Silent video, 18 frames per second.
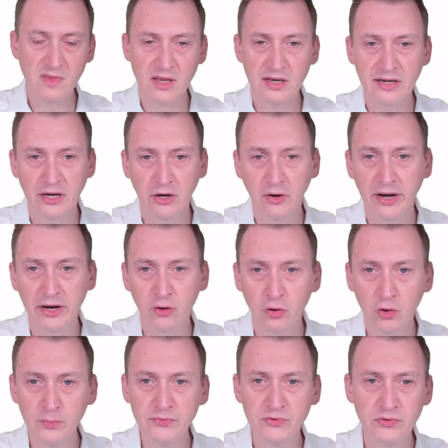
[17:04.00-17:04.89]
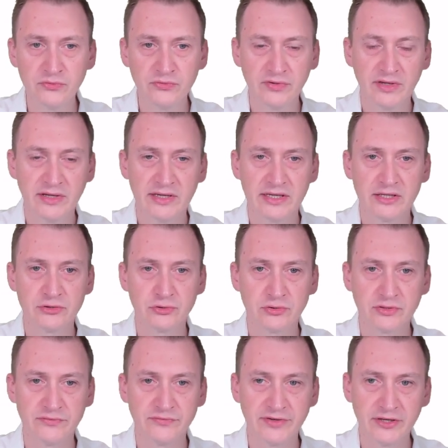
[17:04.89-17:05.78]
Now, I hope you've
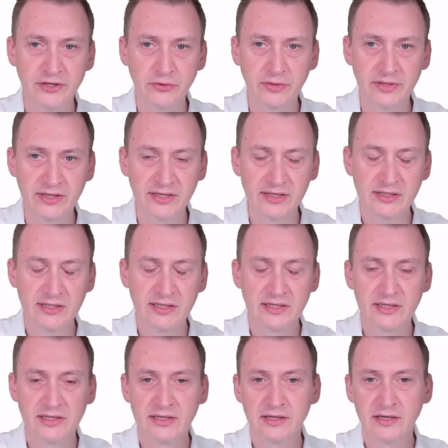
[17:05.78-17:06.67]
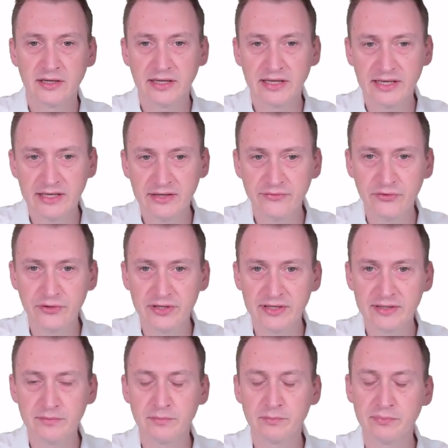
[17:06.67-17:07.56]
enjoyed the video here. If you
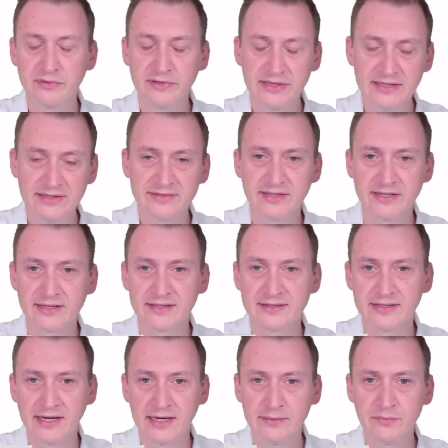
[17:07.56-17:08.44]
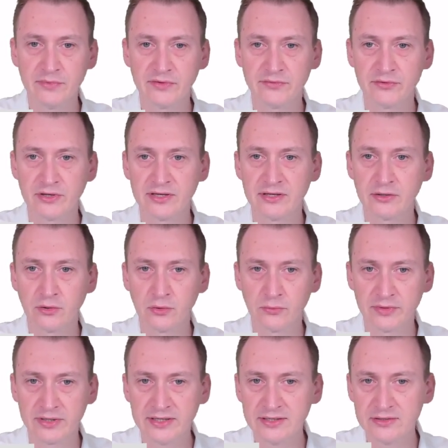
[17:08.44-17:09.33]
did, please take the time, if you didn't
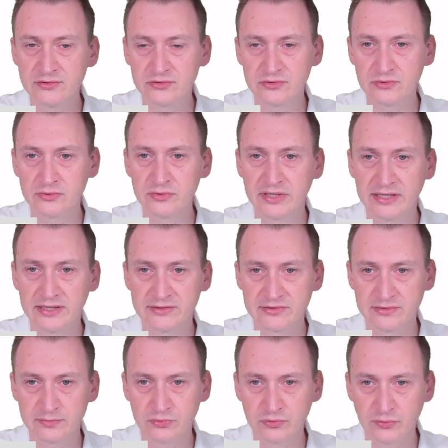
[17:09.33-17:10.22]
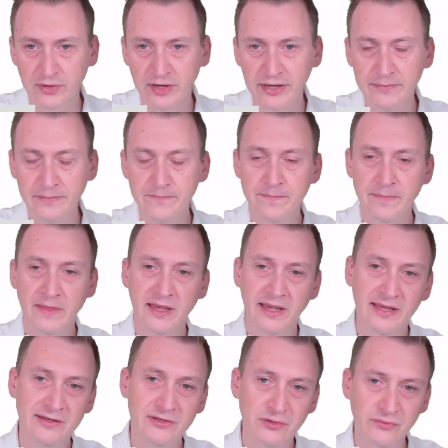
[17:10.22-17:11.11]
already, to hit subscribe.
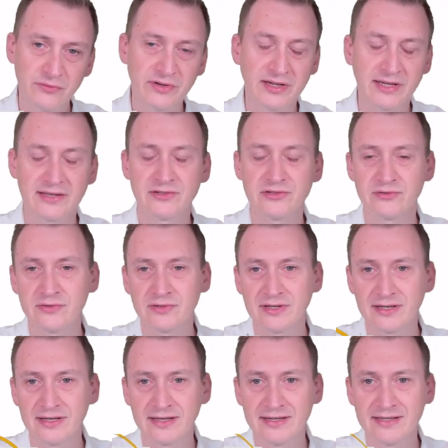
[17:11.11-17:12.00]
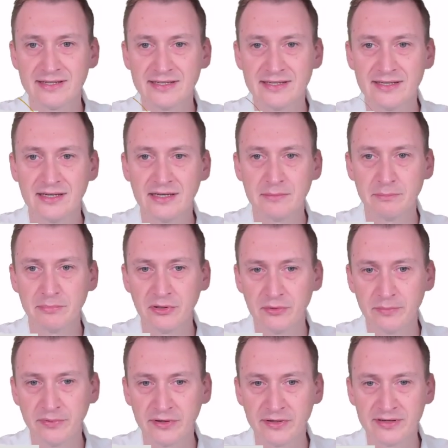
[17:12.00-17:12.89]
And don't forget to click the
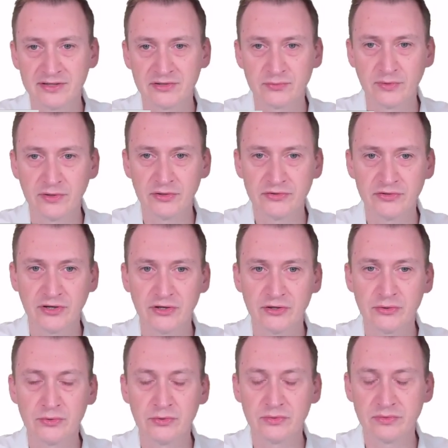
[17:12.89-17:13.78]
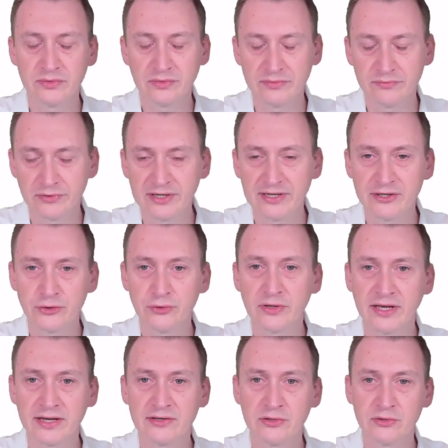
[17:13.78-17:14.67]
bell button as well, so that you really do
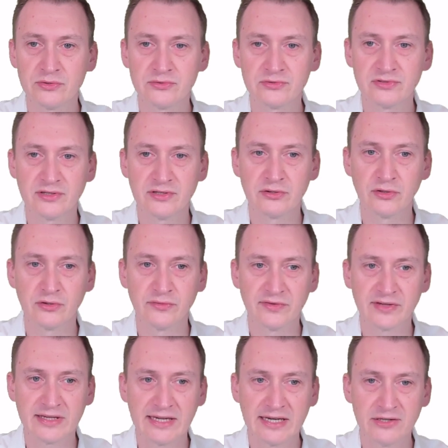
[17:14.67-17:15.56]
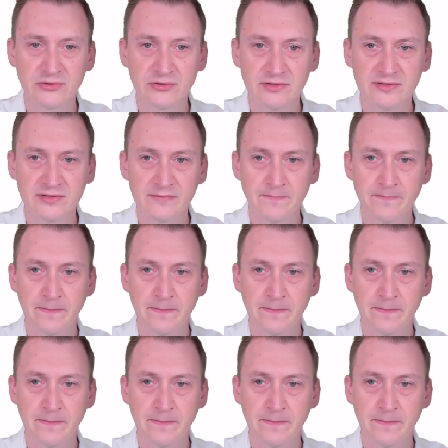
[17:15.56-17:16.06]
get those notifications.